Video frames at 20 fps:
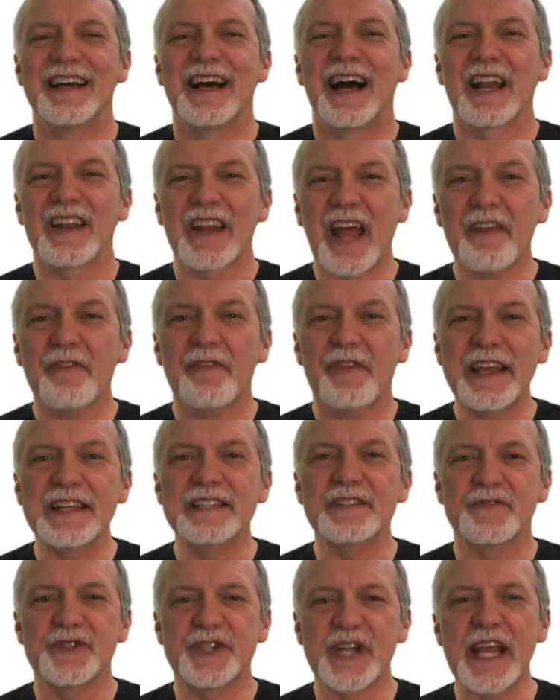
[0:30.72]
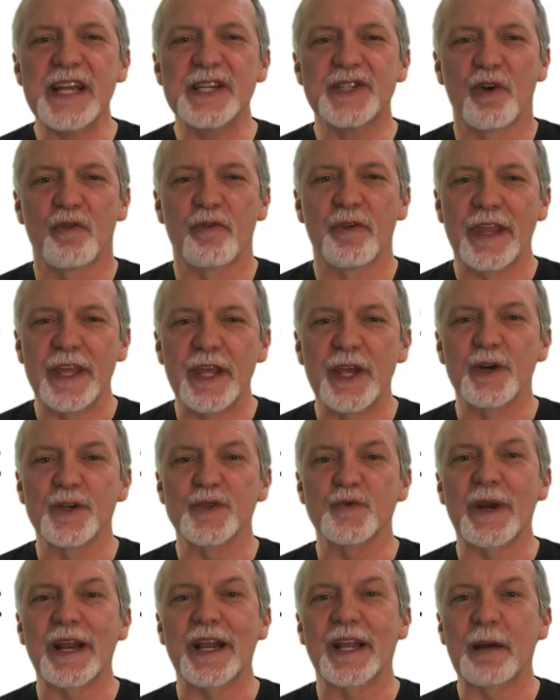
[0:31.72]
A lot of things have changed over the
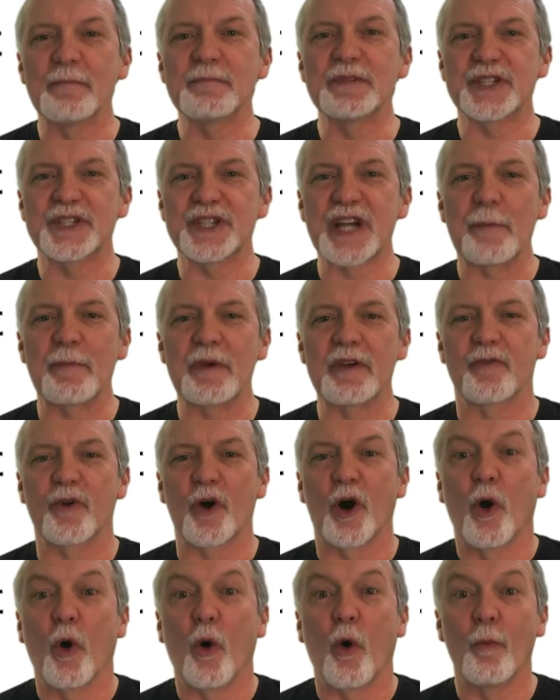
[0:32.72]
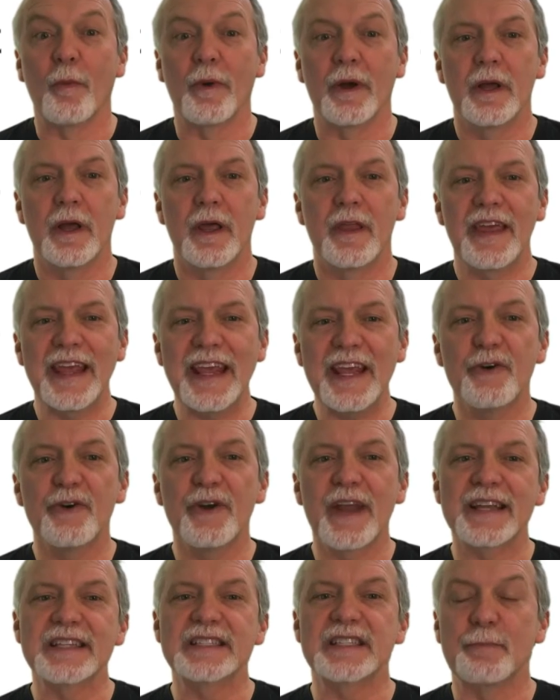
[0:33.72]
years when it comes to shopping for a home. The
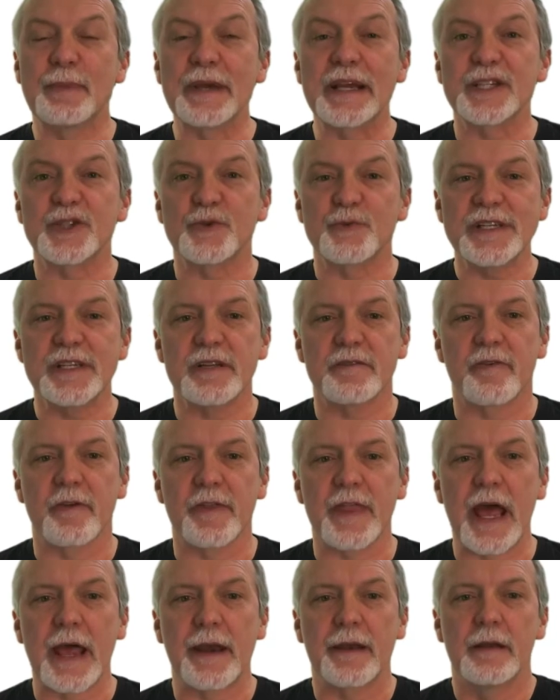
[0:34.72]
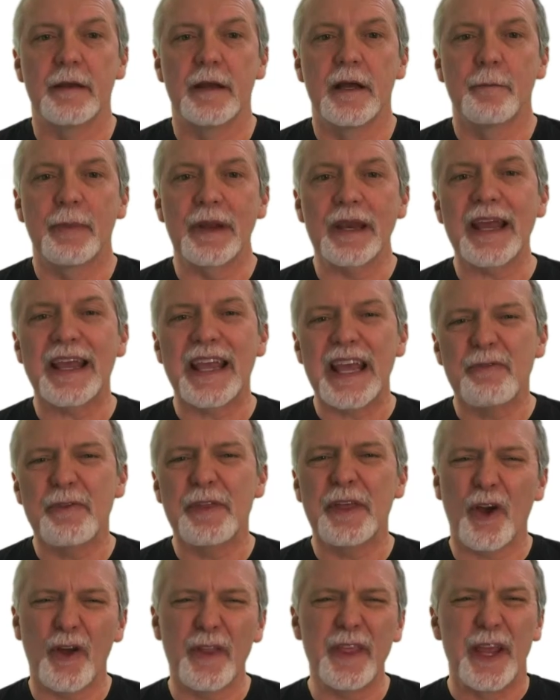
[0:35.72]
internet is the biggest reason for that. But like
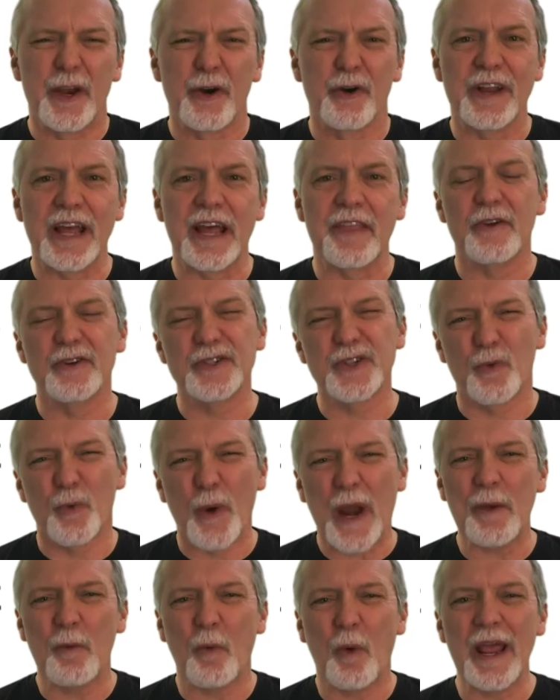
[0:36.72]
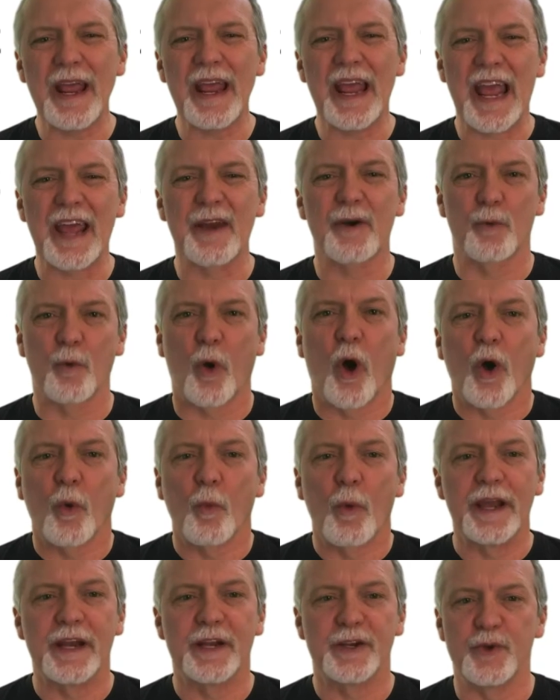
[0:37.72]
everything on the internet, there's a right way and a wrong
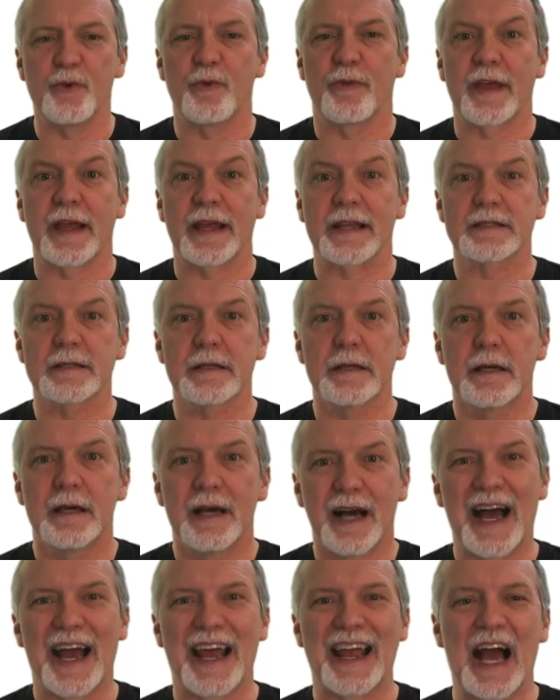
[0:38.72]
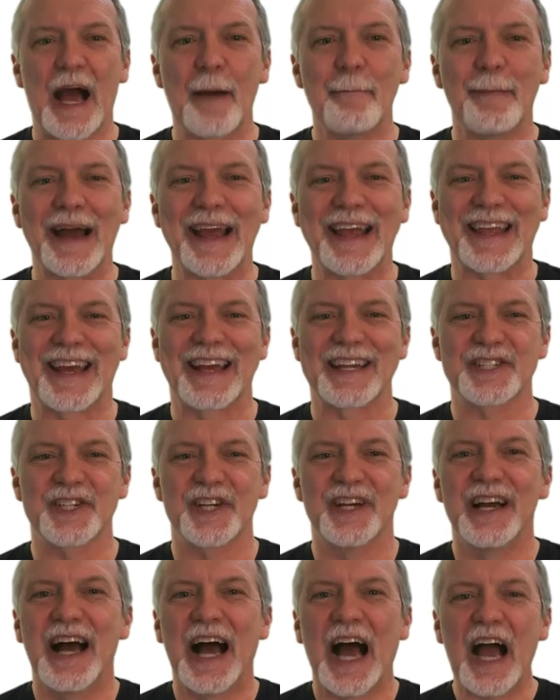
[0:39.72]
way to do things. Hi, I'm Mike Esch.
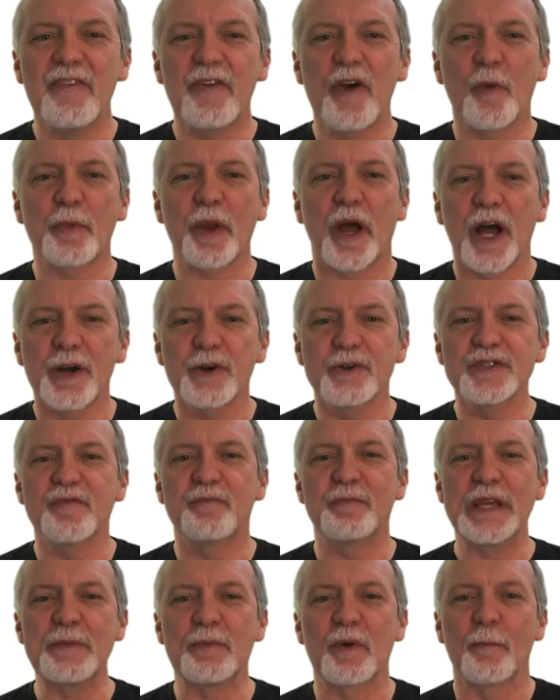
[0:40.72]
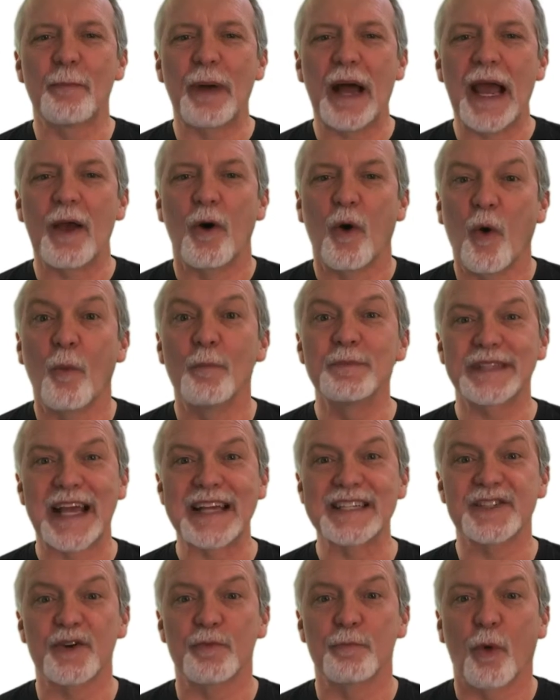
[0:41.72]
I've helped hundreds of people buy homes
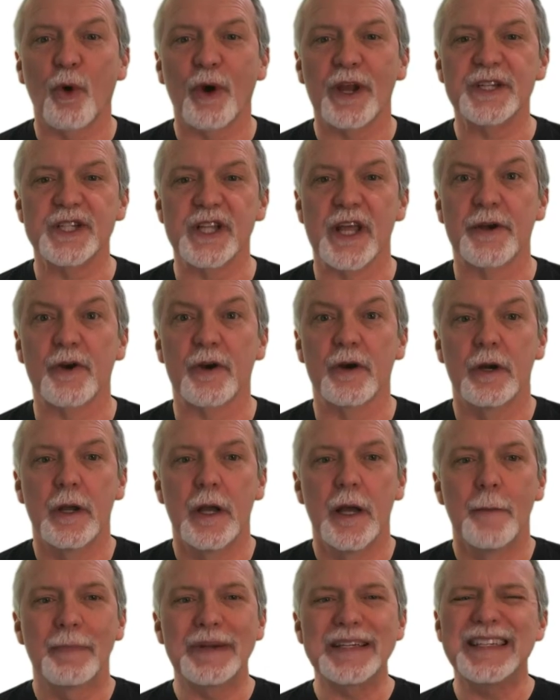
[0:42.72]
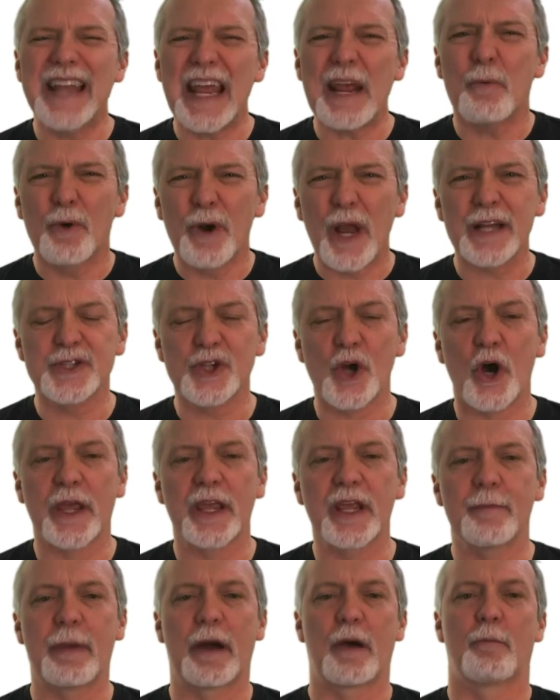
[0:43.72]
as their mortgage lender. But today we're not
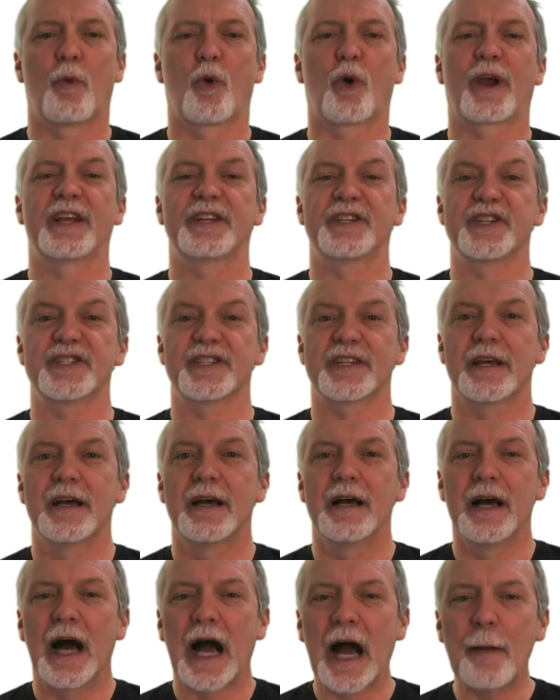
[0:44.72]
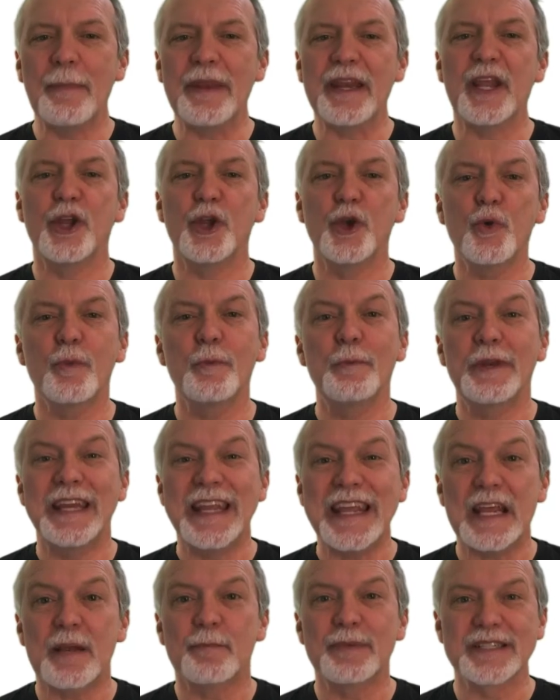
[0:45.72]
talking about mortgages. I'm in a
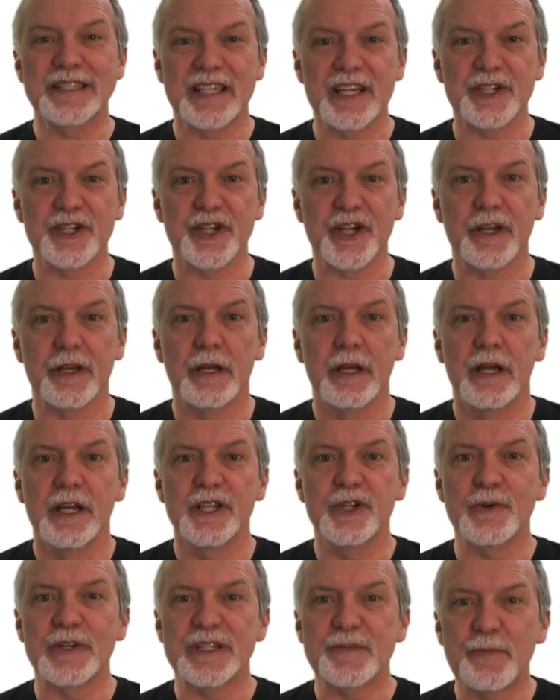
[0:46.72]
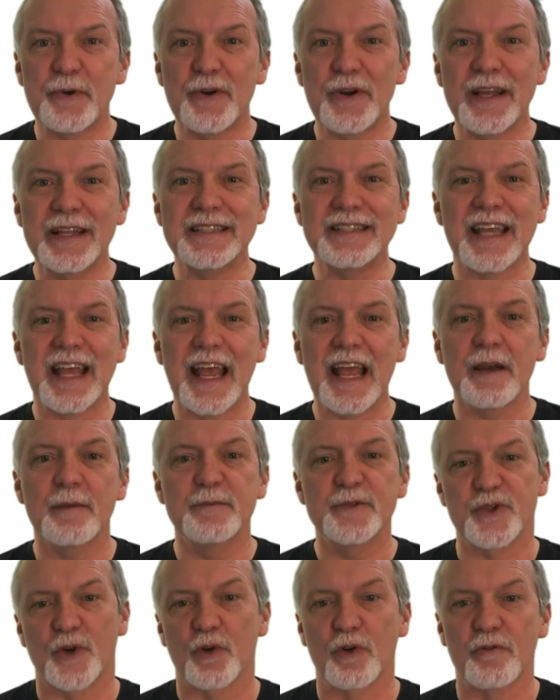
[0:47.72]
unique position to experience and
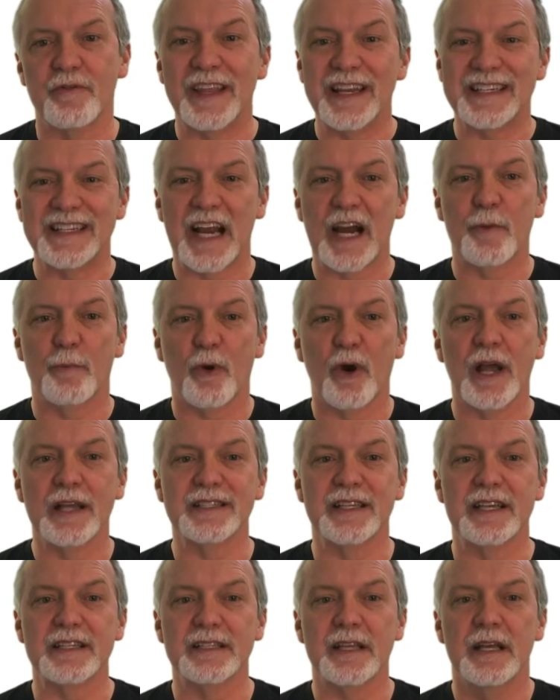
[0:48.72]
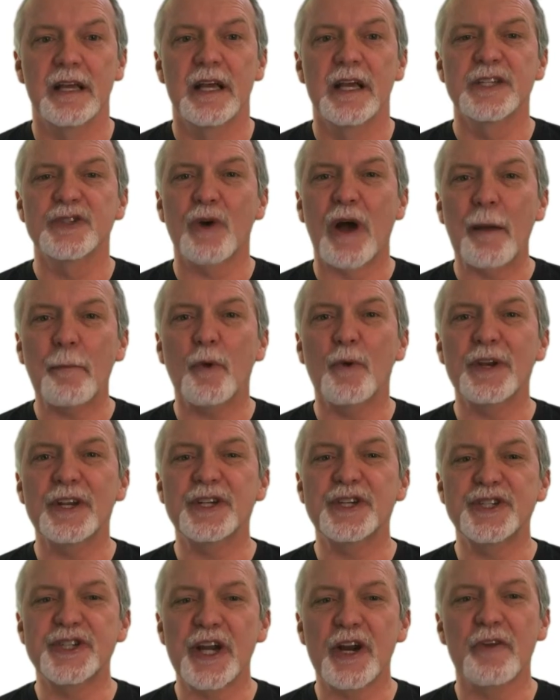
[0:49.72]
observe the entire process. So I'm going to
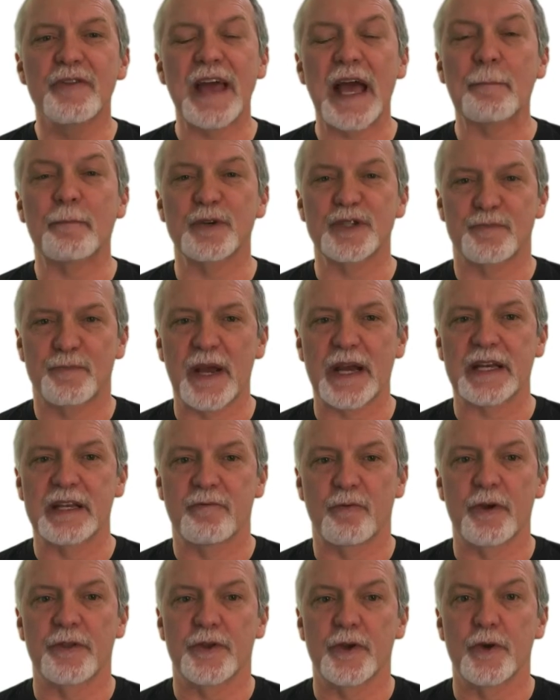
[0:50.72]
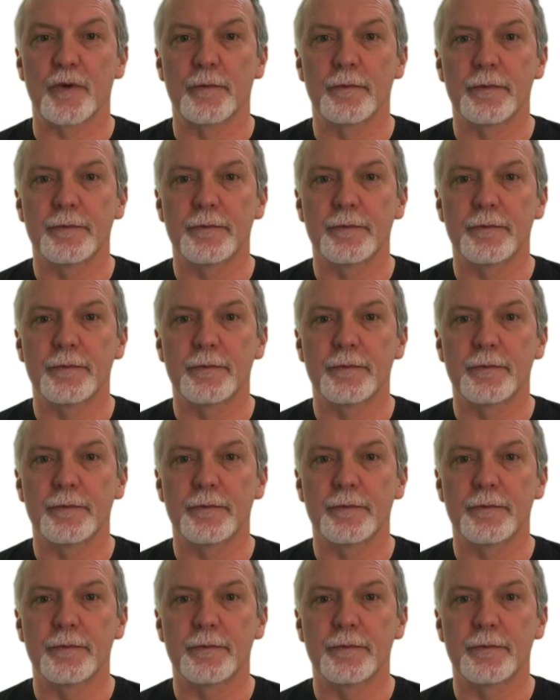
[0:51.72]
share that perspective with you.